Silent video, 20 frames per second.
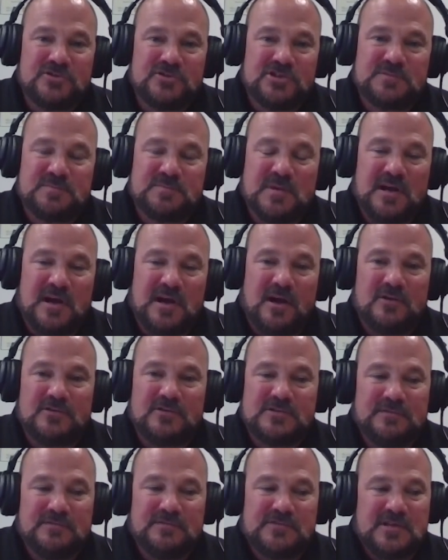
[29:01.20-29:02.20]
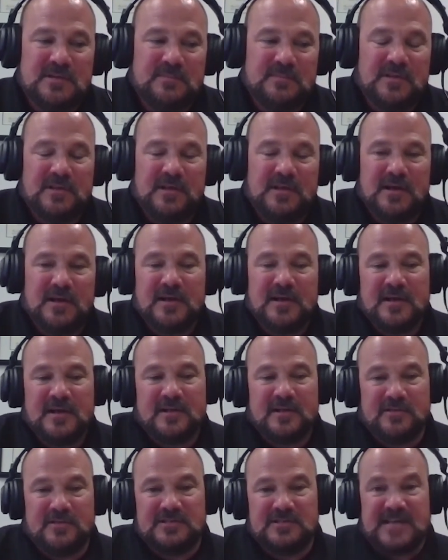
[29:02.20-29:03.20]
just because of some of the,
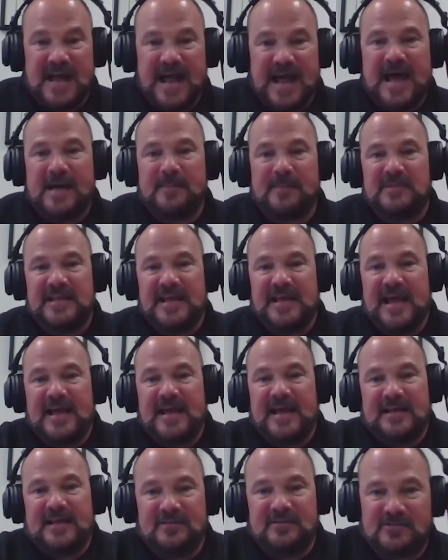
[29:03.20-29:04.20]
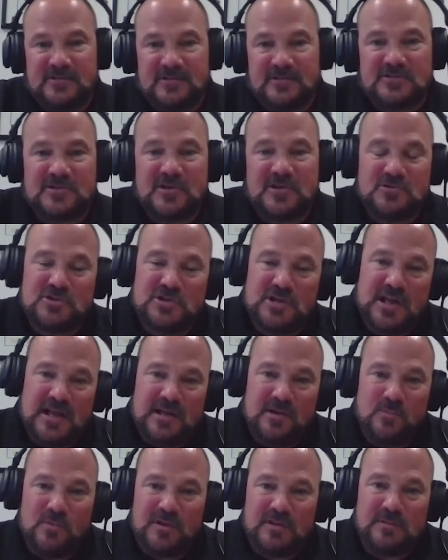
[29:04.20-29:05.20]
the time gains
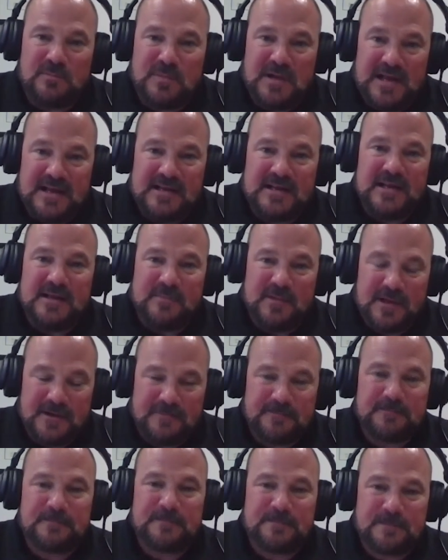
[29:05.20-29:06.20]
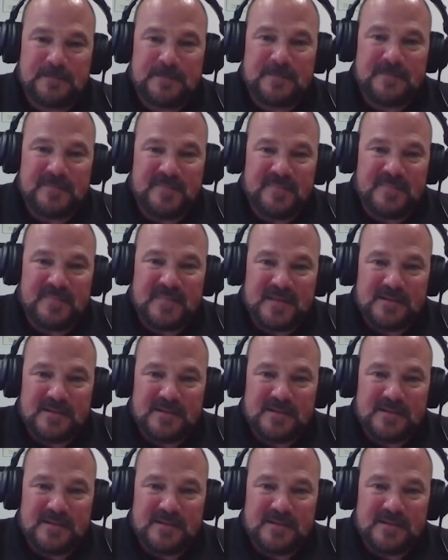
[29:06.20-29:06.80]
associated with the pandemic. Have you